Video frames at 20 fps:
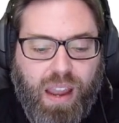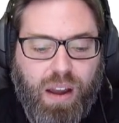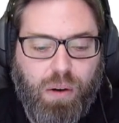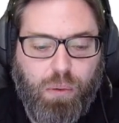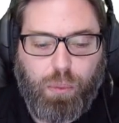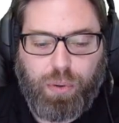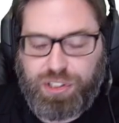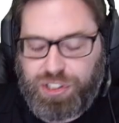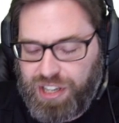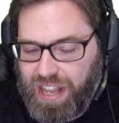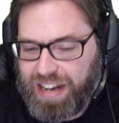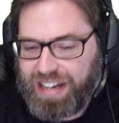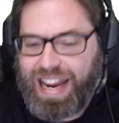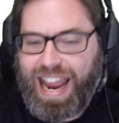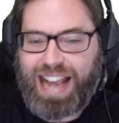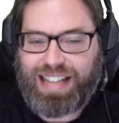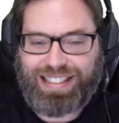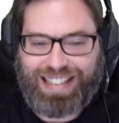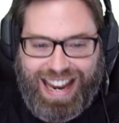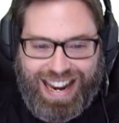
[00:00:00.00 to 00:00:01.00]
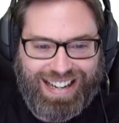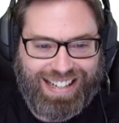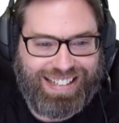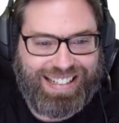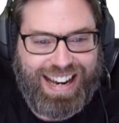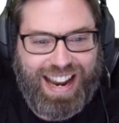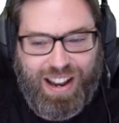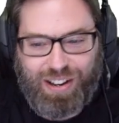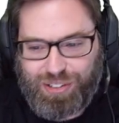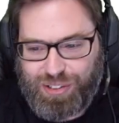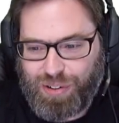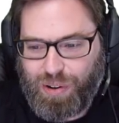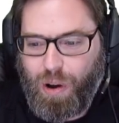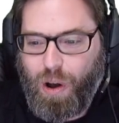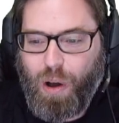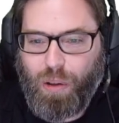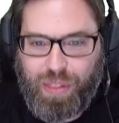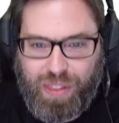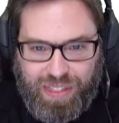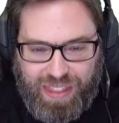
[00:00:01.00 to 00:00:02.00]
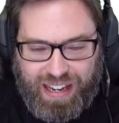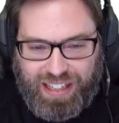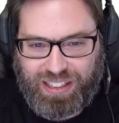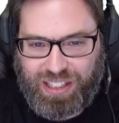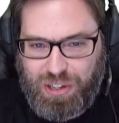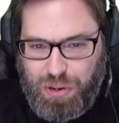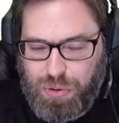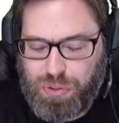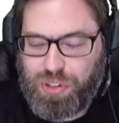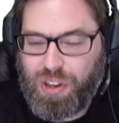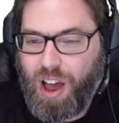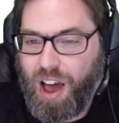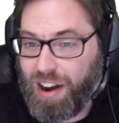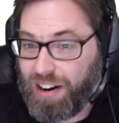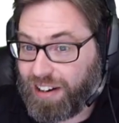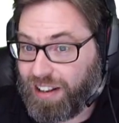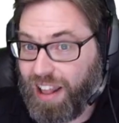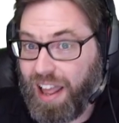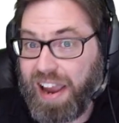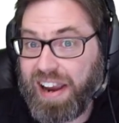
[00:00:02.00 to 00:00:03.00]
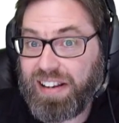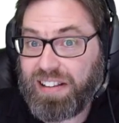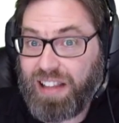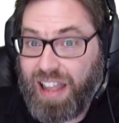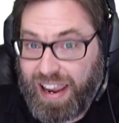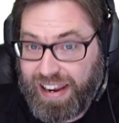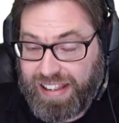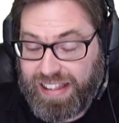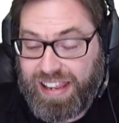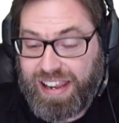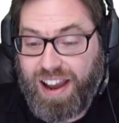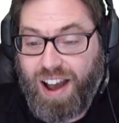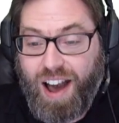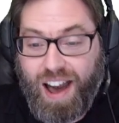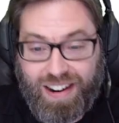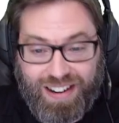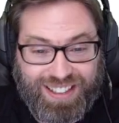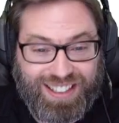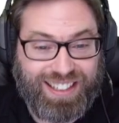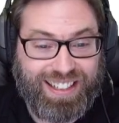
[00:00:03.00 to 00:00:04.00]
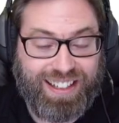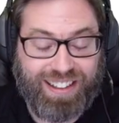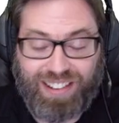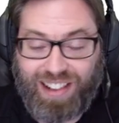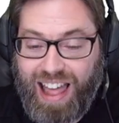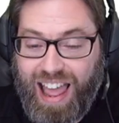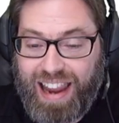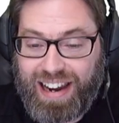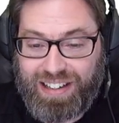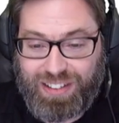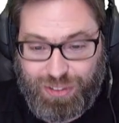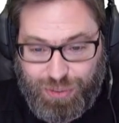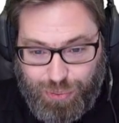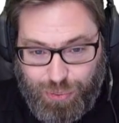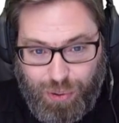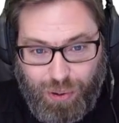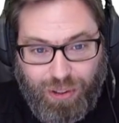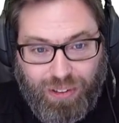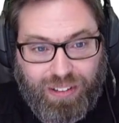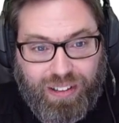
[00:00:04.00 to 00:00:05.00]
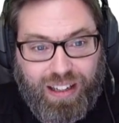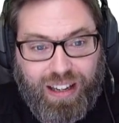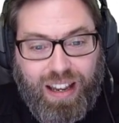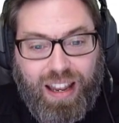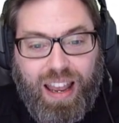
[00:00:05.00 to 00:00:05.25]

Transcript: which then cascaded down to all the things that use the hana-client, like the hana-CLI tool.